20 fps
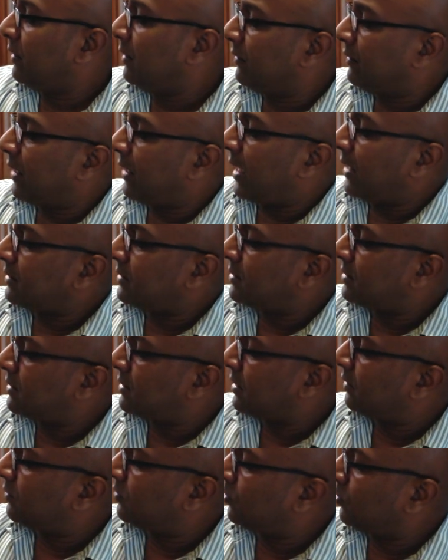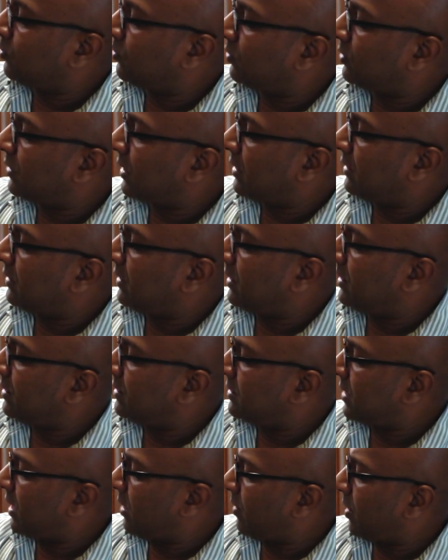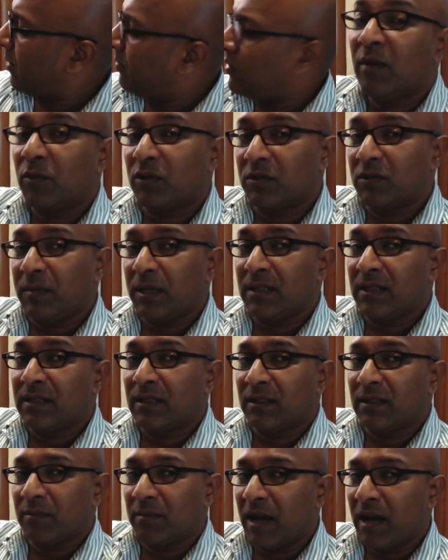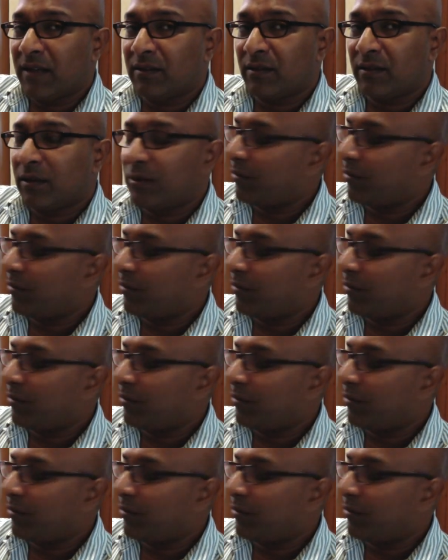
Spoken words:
that's Tuntutan Tiga Sayap UMNO, which means the demands of the